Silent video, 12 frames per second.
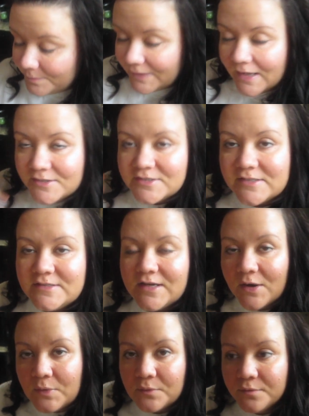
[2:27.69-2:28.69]
but I just
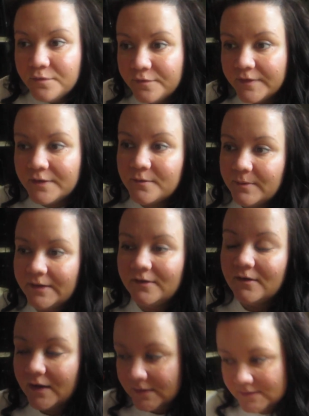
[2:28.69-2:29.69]
don't feel
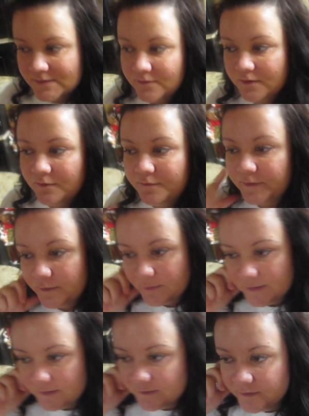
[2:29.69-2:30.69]
well. I still don't feel
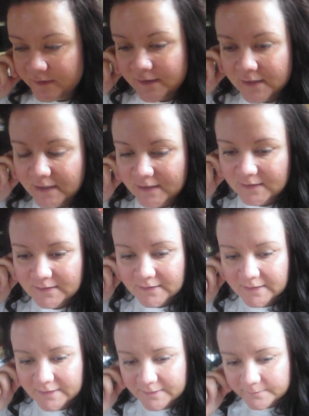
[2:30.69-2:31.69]
well. And
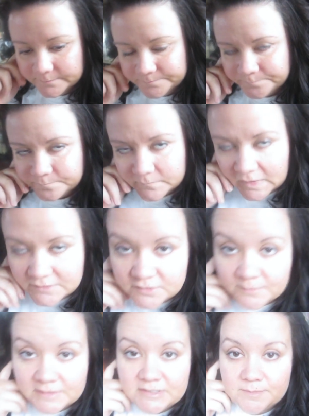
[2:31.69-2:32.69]
uh, I
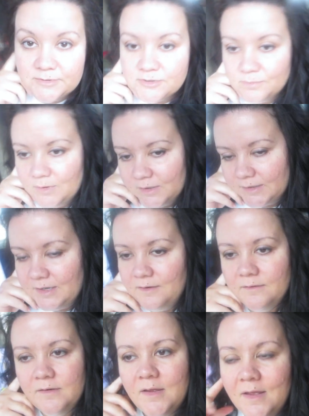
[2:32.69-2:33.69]
took my temperature a while
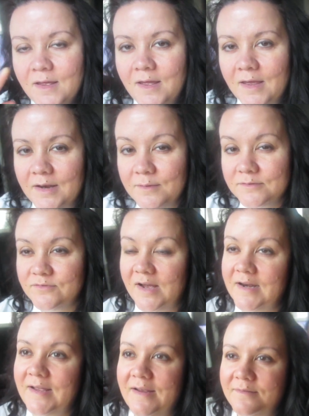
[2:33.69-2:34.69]
ago, and it was
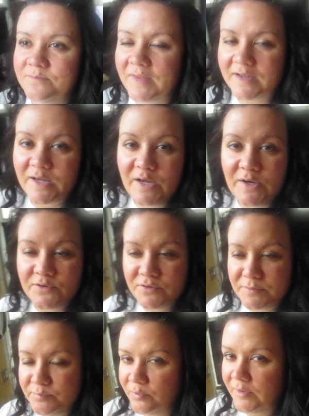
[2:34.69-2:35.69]
right at like
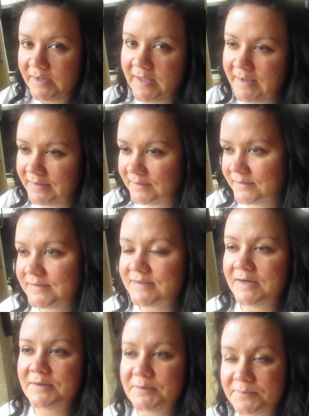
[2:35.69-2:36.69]
100.8.
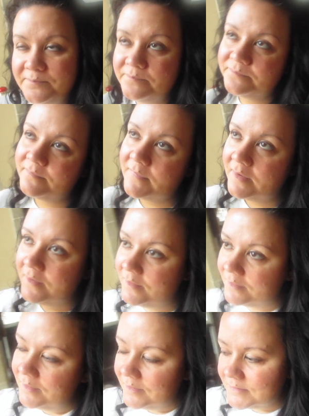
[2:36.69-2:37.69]
So
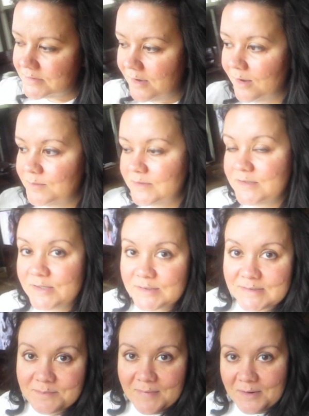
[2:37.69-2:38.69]
stopped, took
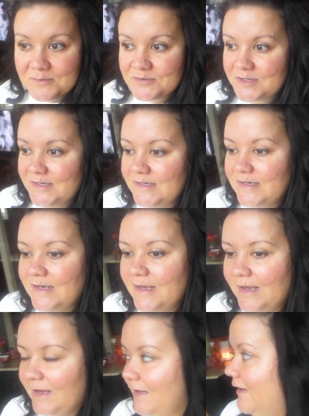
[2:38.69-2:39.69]
some Motrin,
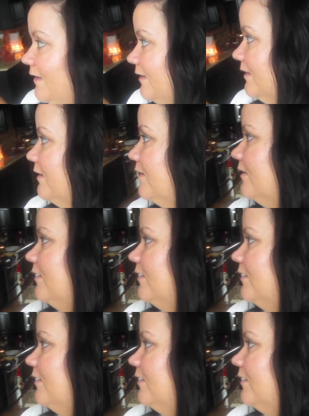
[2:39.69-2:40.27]
and